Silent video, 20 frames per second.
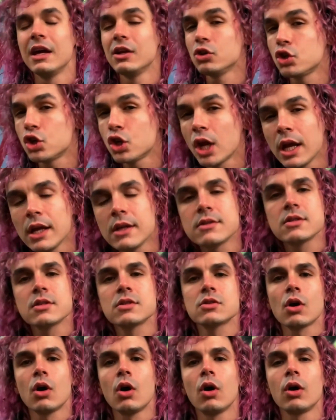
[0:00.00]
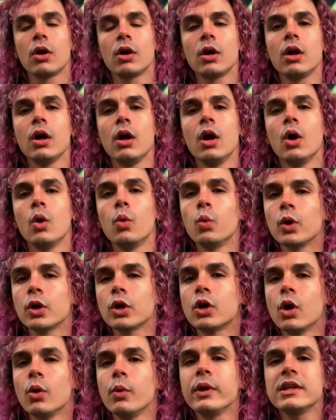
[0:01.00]
chances are we're
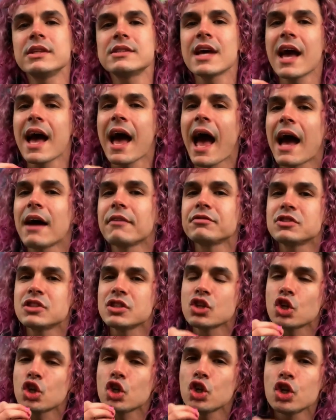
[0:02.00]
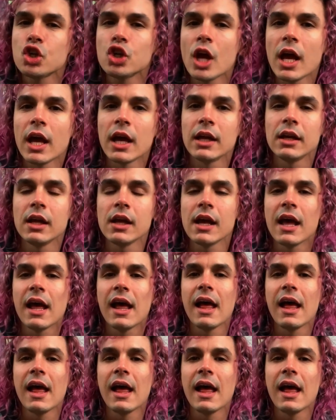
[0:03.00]
going to have to shed